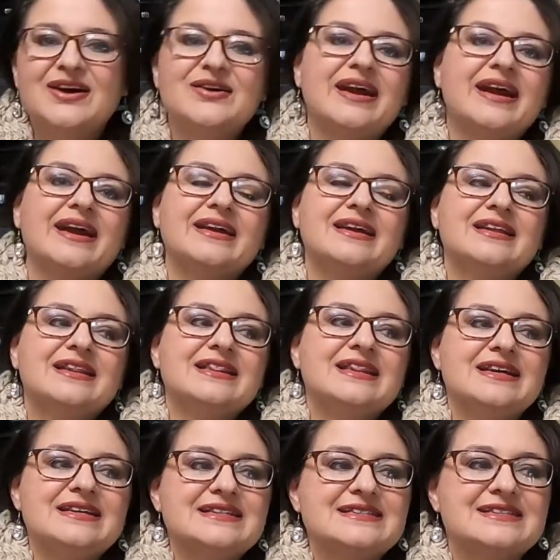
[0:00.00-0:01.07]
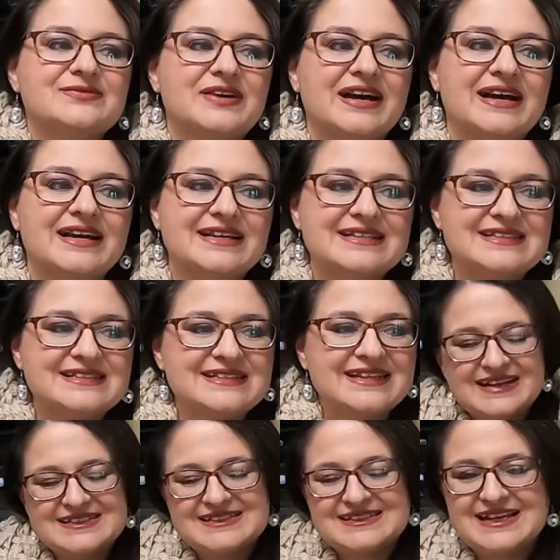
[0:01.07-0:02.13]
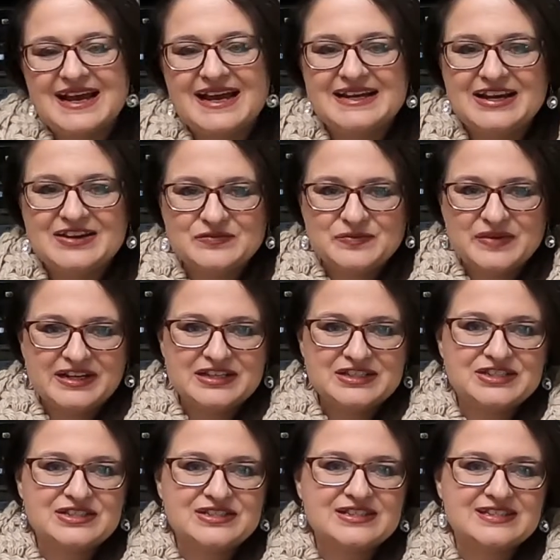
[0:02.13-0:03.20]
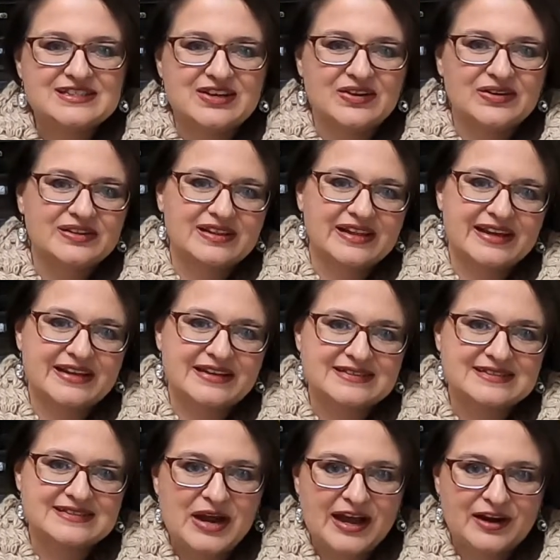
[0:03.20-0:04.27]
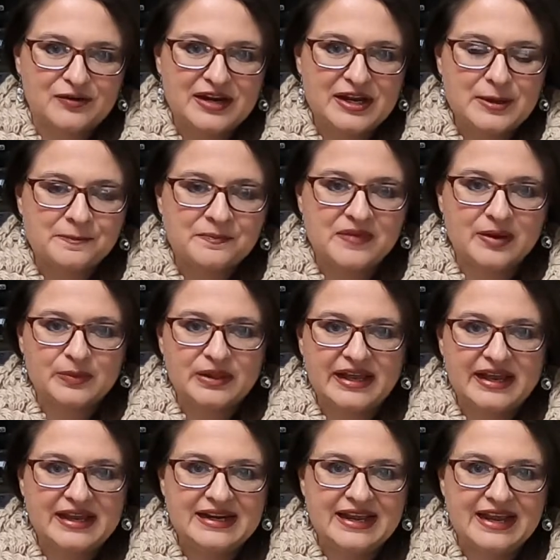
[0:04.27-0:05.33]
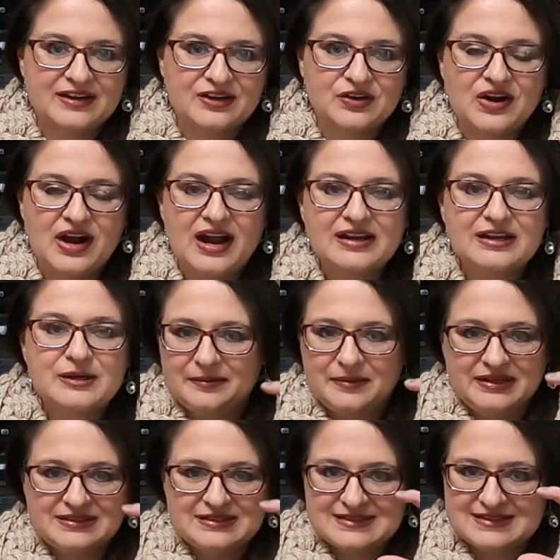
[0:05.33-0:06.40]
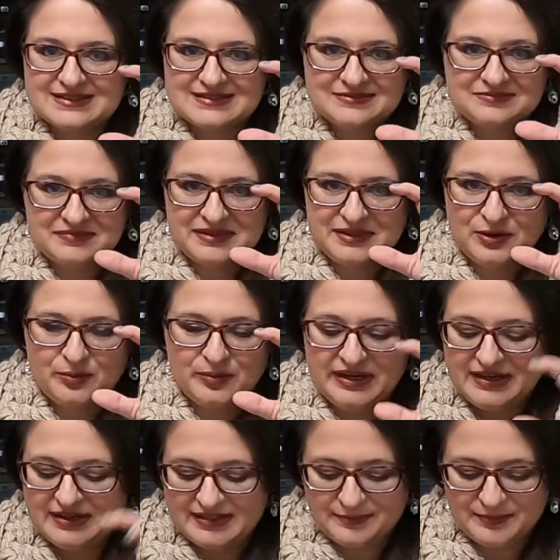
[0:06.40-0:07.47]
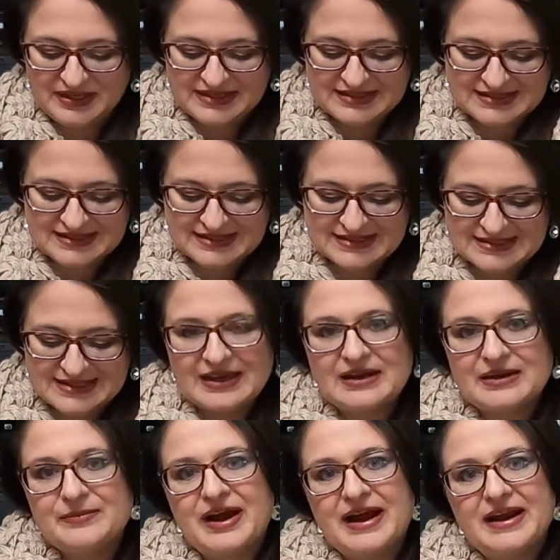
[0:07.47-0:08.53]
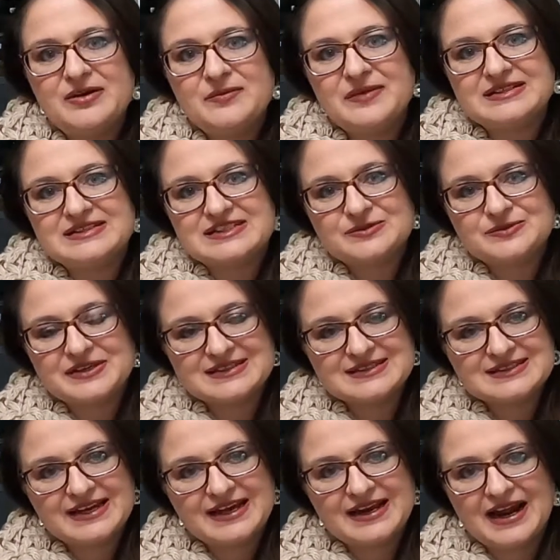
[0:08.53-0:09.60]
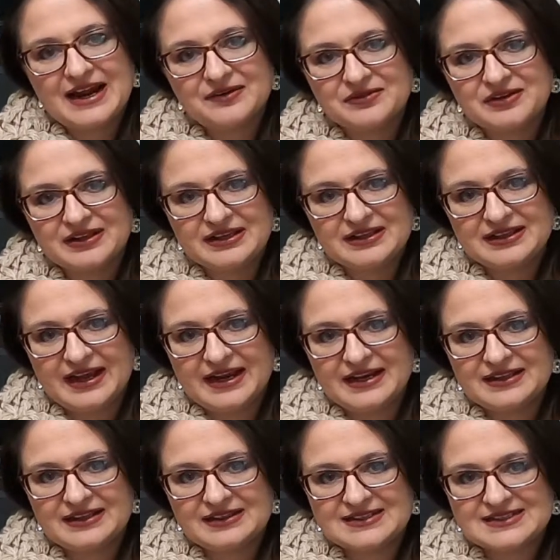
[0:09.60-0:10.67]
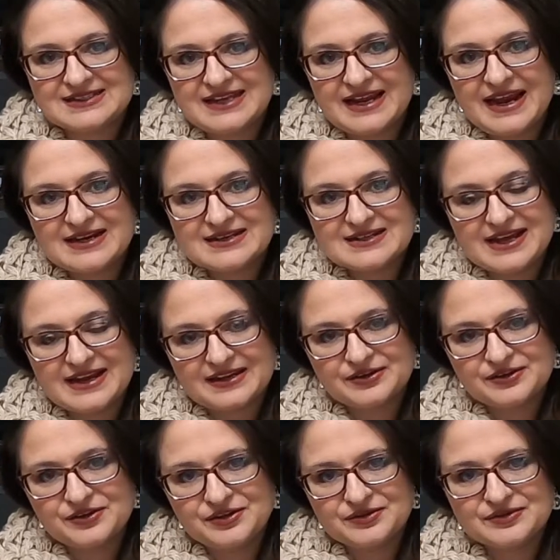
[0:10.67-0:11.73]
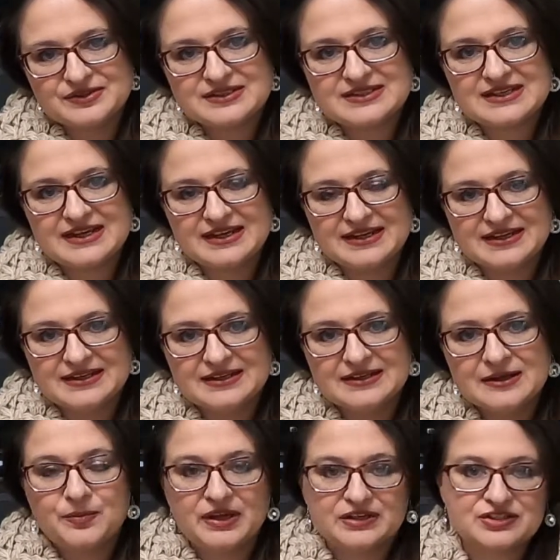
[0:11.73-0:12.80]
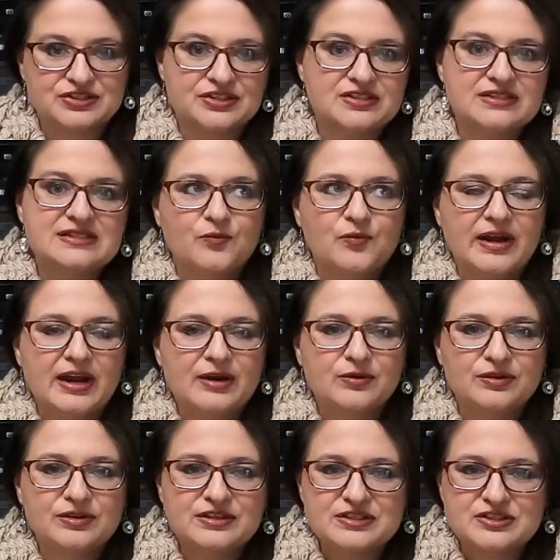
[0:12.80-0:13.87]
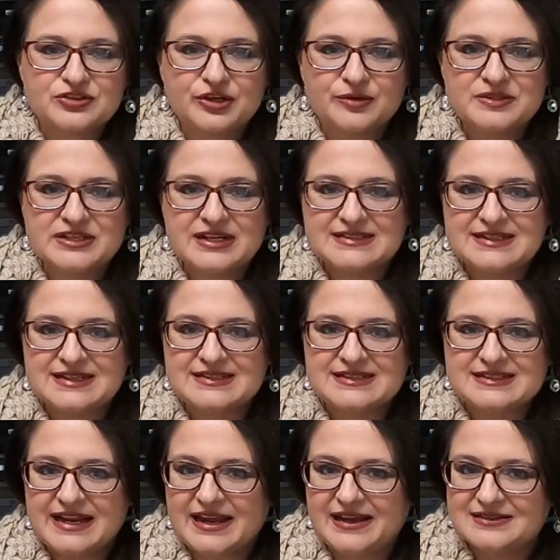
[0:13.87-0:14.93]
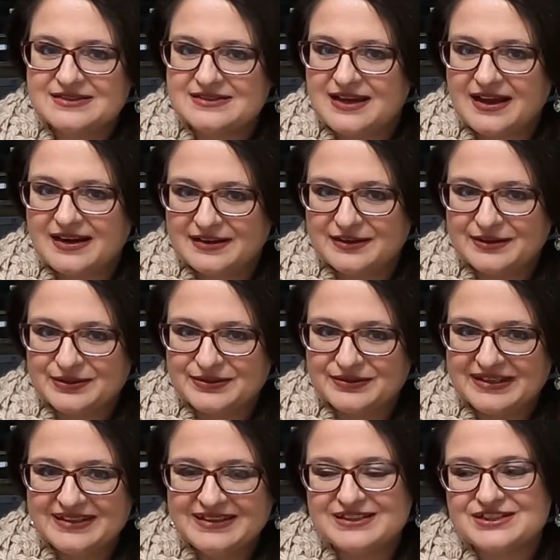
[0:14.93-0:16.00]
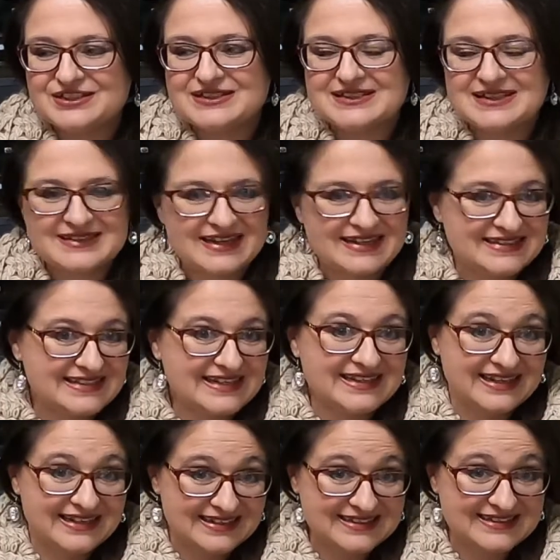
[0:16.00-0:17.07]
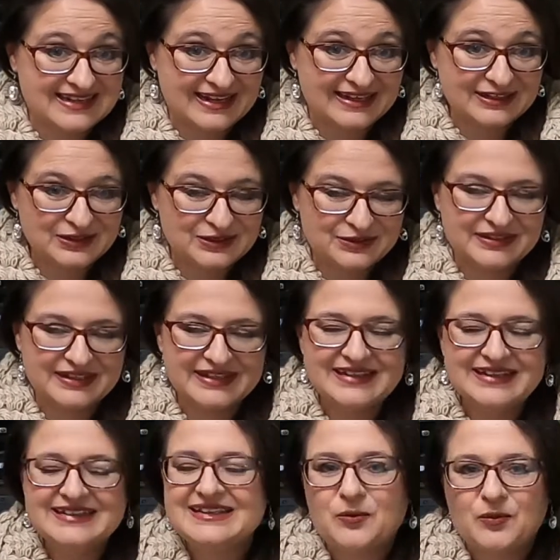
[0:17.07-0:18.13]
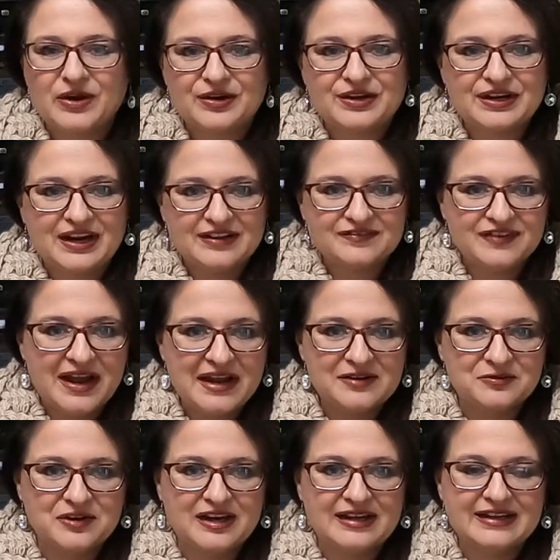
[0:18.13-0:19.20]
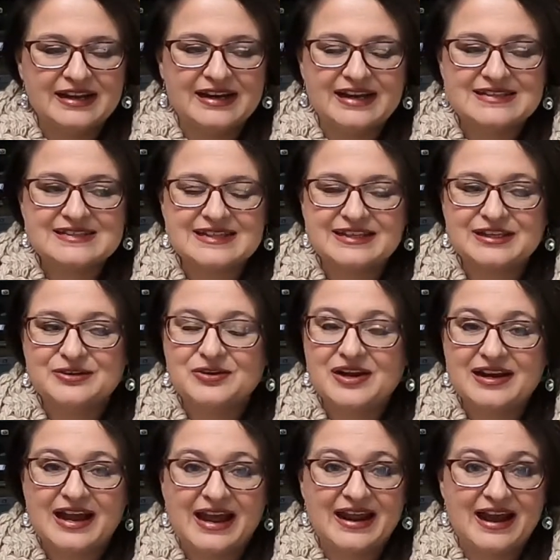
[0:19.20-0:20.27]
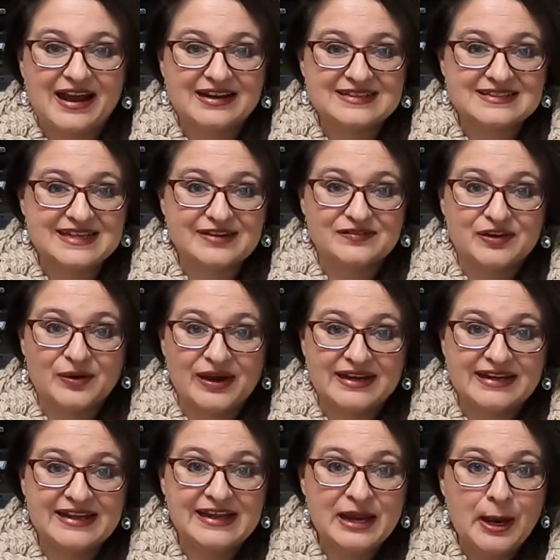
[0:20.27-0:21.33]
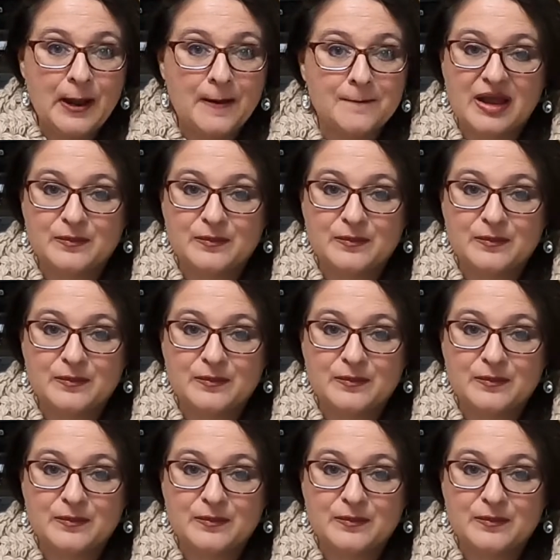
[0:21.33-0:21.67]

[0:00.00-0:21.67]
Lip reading: Okay, this was a set of miniature salt glazed pottery, plate and a crock. Just little bitty pieces. The buyer messaged me and said, I really like the stand that you used in the pictures. When I wrote the description, I said stand not included, and she says, I see that it's not included, but where could I find one? And I said, you know what, I honestly have no idea.